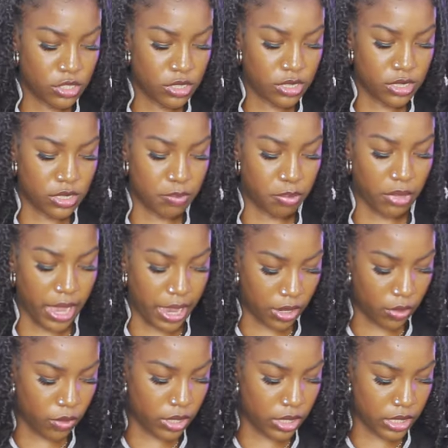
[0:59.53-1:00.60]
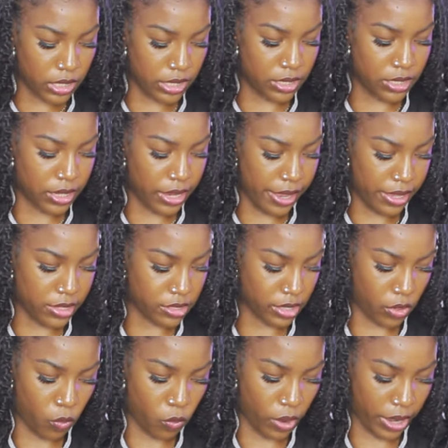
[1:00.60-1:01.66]
Just this black one, and then it has
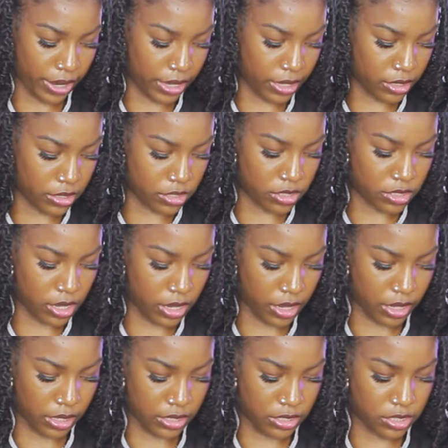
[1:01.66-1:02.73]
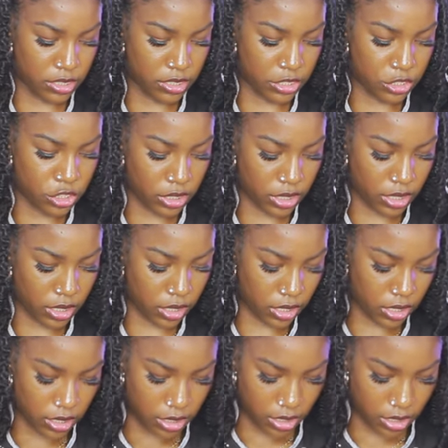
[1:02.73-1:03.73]
like white stitching,